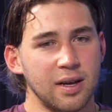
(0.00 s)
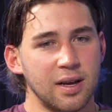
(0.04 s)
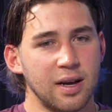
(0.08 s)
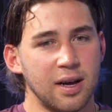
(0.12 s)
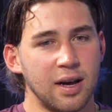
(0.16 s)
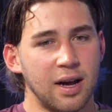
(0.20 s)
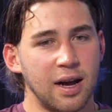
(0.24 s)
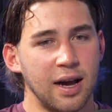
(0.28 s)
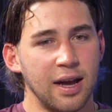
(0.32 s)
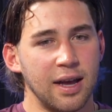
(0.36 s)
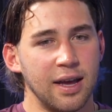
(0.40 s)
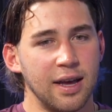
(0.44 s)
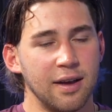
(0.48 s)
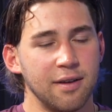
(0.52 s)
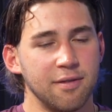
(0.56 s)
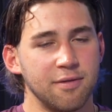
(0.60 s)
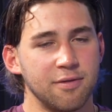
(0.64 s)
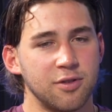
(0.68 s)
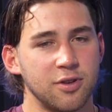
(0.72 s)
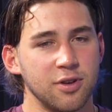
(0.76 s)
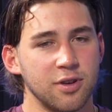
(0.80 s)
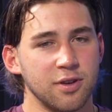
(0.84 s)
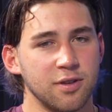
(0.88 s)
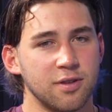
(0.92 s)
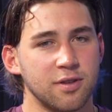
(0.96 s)
I have
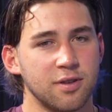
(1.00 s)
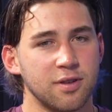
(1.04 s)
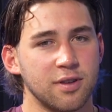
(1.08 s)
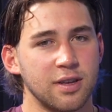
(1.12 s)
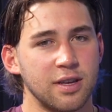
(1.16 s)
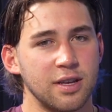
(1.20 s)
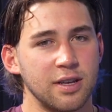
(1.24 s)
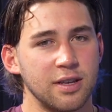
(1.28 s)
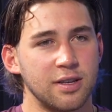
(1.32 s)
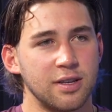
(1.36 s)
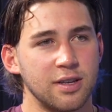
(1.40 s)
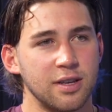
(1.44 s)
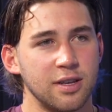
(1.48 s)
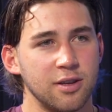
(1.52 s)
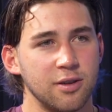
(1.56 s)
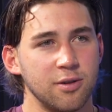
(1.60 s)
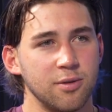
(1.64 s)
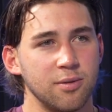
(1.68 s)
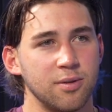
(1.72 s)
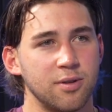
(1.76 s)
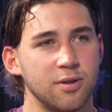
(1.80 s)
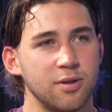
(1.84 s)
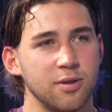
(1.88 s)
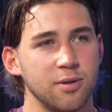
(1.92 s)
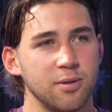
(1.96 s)
just
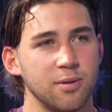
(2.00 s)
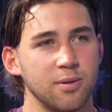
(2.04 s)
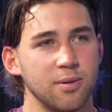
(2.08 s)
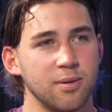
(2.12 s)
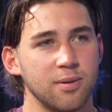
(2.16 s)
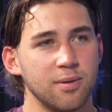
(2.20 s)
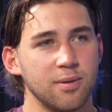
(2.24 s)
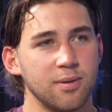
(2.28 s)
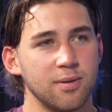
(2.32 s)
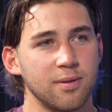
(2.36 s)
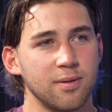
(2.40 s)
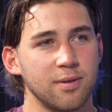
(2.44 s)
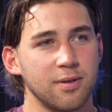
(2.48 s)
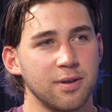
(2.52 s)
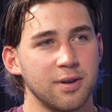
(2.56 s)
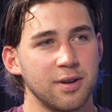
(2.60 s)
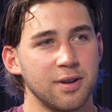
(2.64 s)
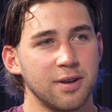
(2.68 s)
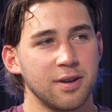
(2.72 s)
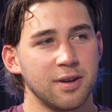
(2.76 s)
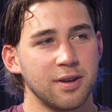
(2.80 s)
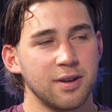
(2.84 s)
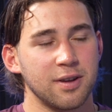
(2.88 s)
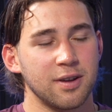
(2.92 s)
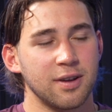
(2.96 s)
continued to
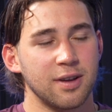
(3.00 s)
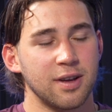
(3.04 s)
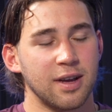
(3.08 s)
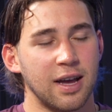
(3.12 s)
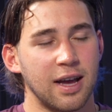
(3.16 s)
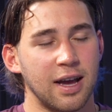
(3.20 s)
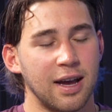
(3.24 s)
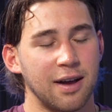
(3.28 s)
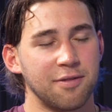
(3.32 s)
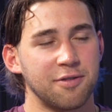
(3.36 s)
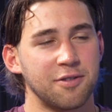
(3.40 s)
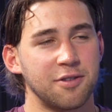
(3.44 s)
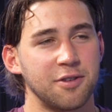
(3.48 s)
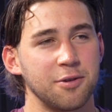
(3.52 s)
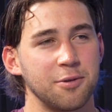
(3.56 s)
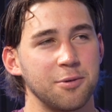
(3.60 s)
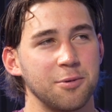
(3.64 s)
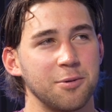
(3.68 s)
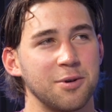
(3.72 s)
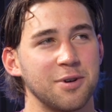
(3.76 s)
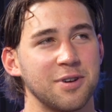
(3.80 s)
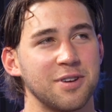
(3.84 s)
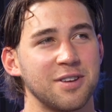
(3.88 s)
have to